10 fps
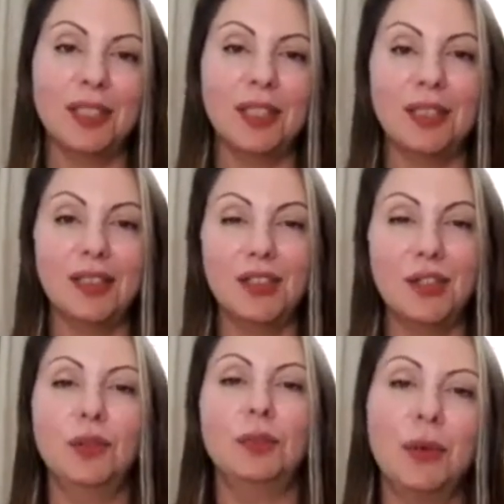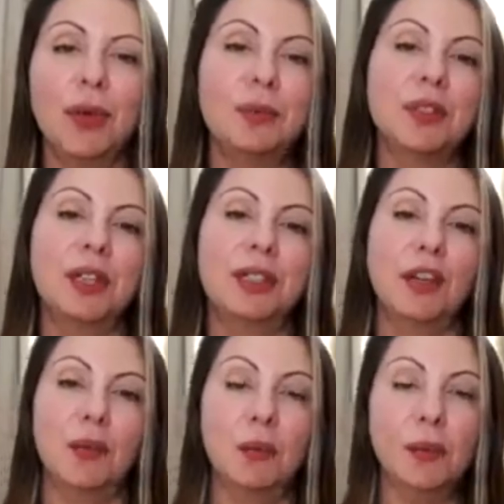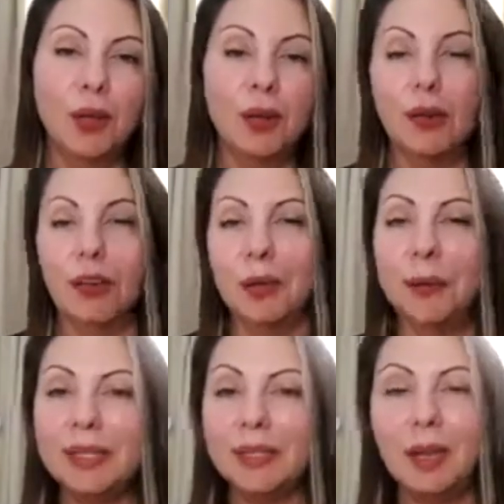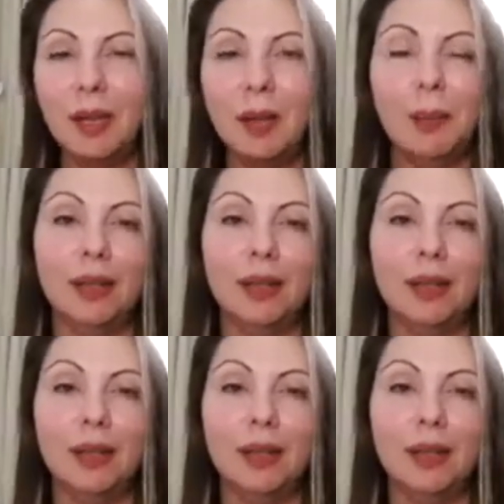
and that is, should my website have a blog or a media hub?